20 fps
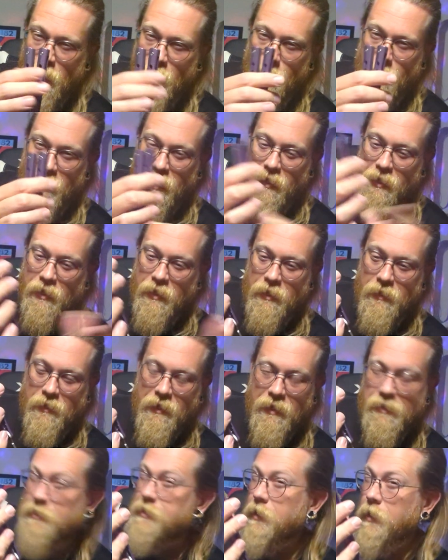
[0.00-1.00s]
But again,
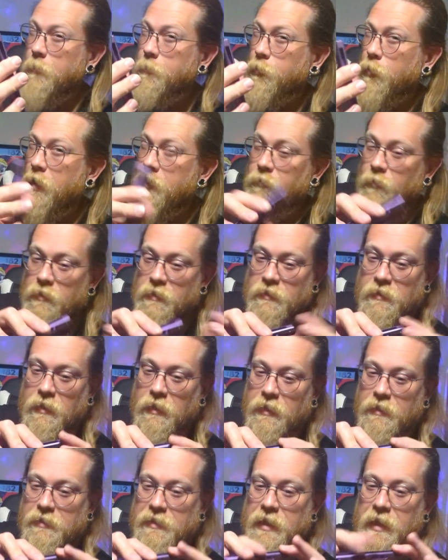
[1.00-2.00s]
that's a preference
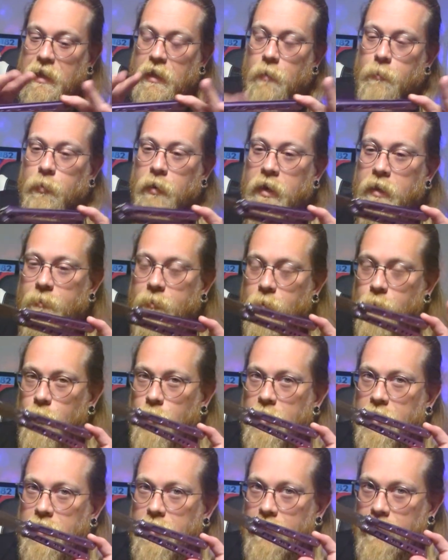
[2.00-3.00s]
thing. Is that a problem with